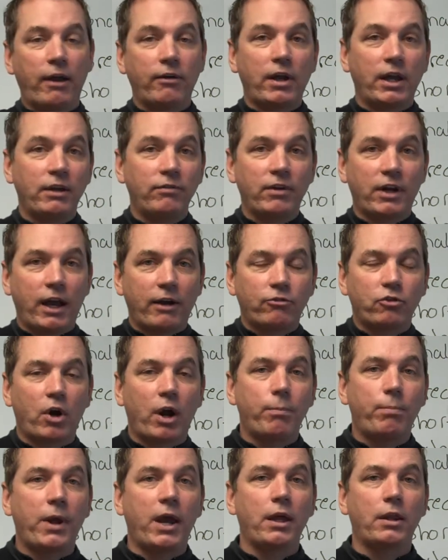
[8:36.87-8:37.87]
even after
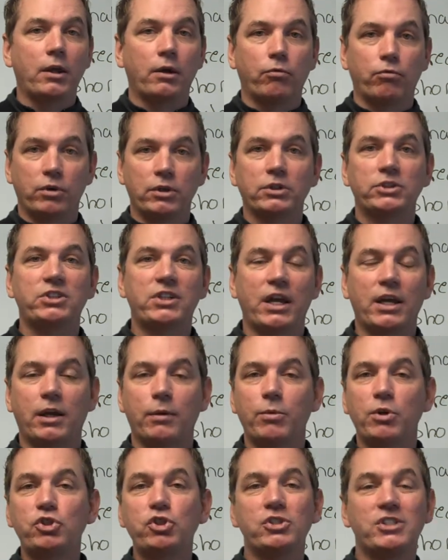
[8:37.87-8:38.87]
I pay the real estate
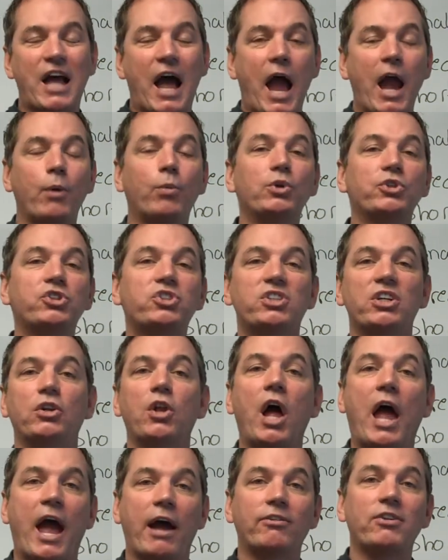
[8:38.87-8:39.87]
commissions, I will
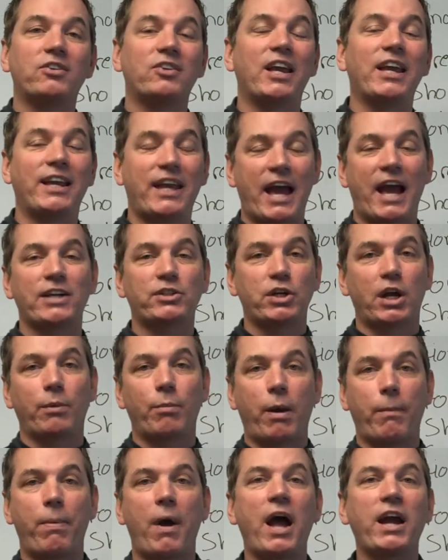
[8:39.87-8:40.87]
still have to take cash out of
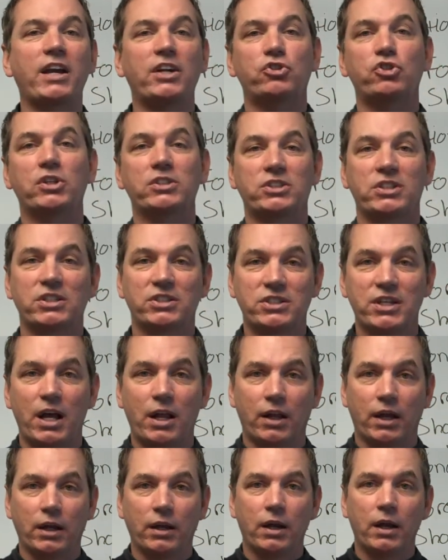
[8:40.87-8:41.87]
my pocket just to
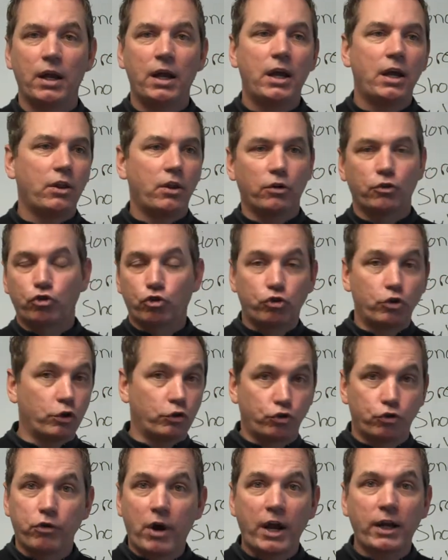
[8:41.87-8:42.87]
sell it. They're
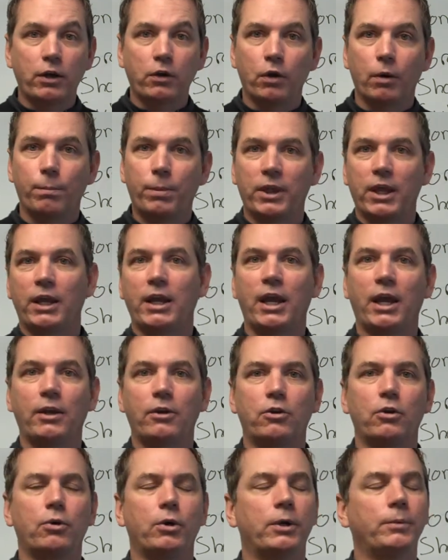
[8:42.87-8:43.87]
trying to do it, but they
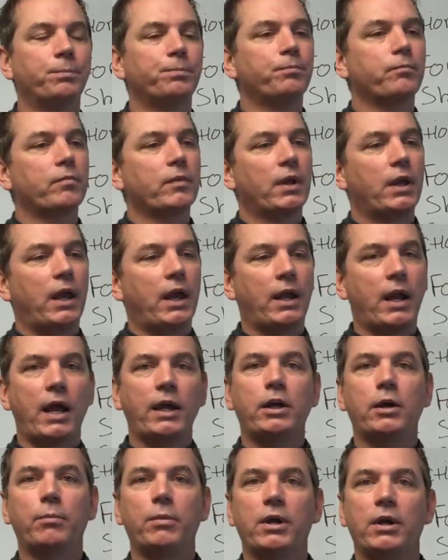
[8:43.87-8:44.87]
can't do it. And
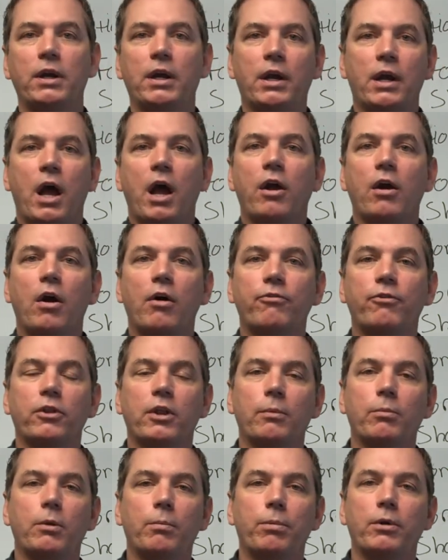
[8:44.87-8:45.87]
I come in and I offer
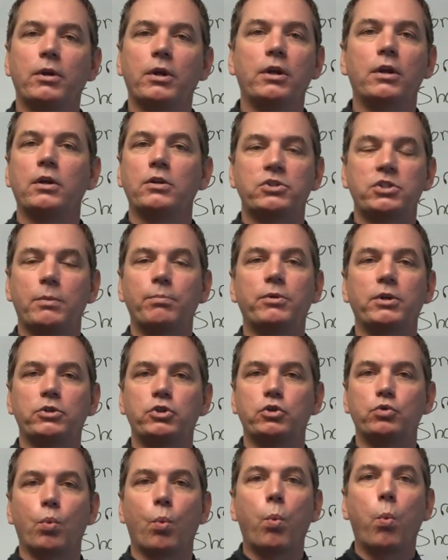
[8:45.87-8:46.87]
them the ability to simply
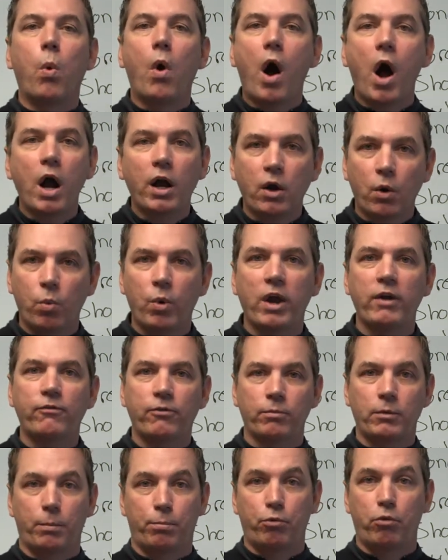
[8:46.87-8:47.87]
just walk away
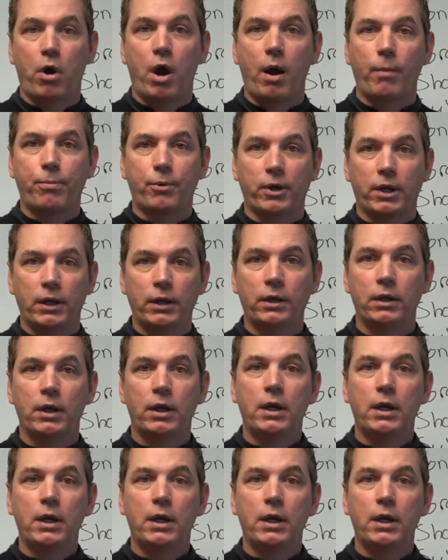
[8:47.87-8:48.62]
from the property,